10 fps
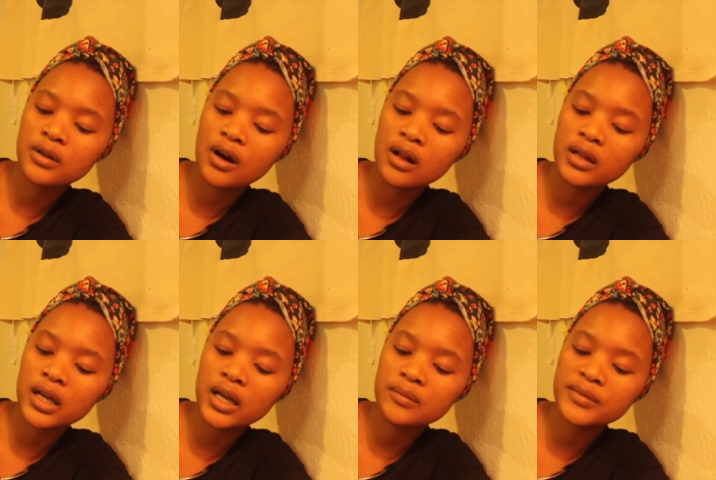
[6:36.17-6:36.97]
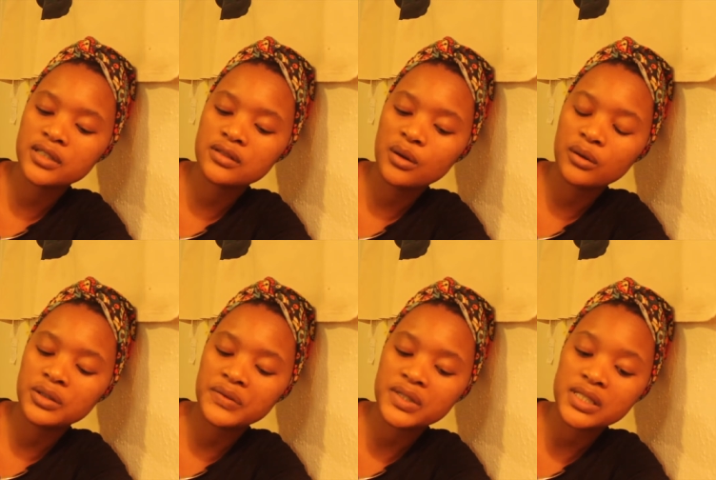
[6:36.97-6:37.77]
call came that
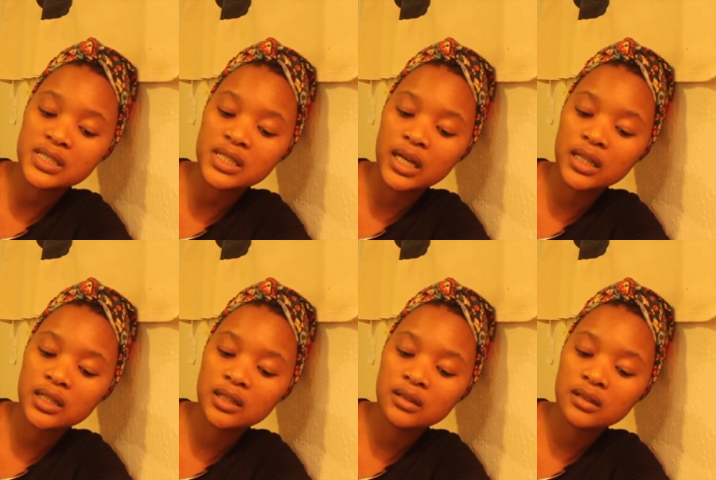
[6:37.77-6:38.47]
told of his death.